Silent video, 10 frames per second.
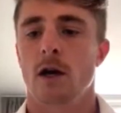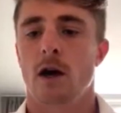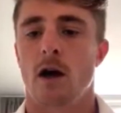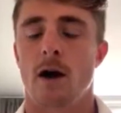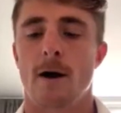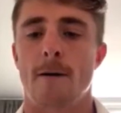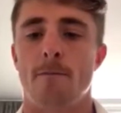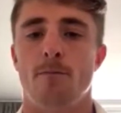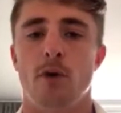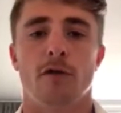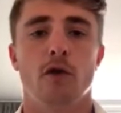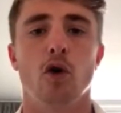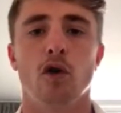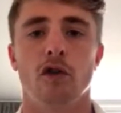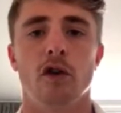But of
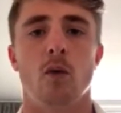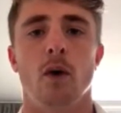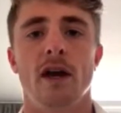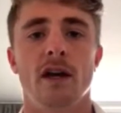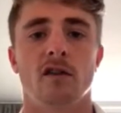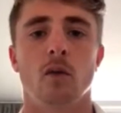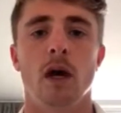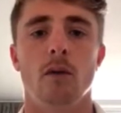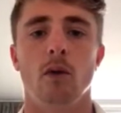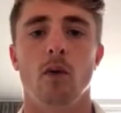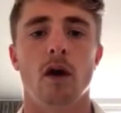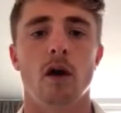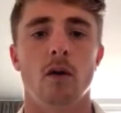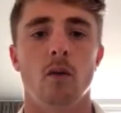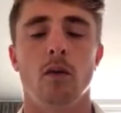course, we're here to win. We want
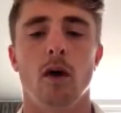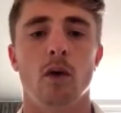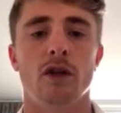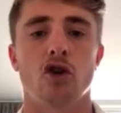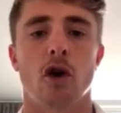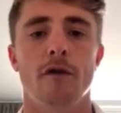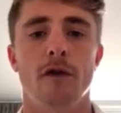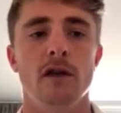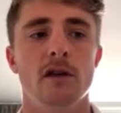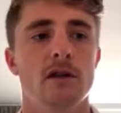to win trophies.